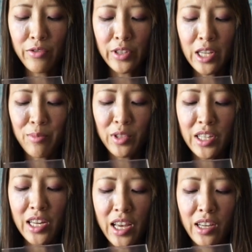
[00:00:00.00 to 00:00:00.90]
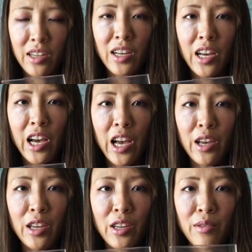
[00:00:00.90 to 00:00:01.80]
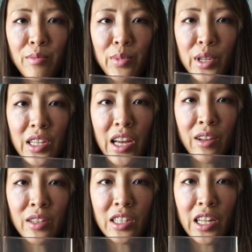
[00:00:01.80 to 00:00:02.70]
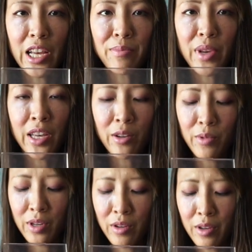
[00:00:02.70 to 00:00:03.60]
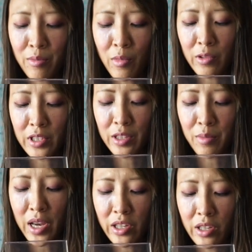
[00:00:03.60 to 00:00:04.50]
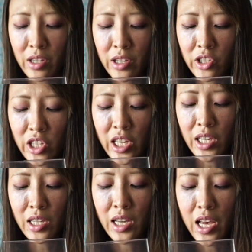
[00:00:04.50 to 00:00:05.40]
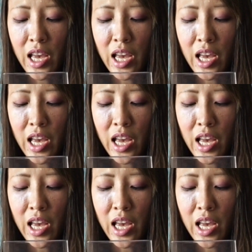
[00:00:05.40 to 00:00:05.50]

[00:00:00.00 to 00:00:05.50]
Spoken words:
For example, today I put down this light pink one on most of my cheek,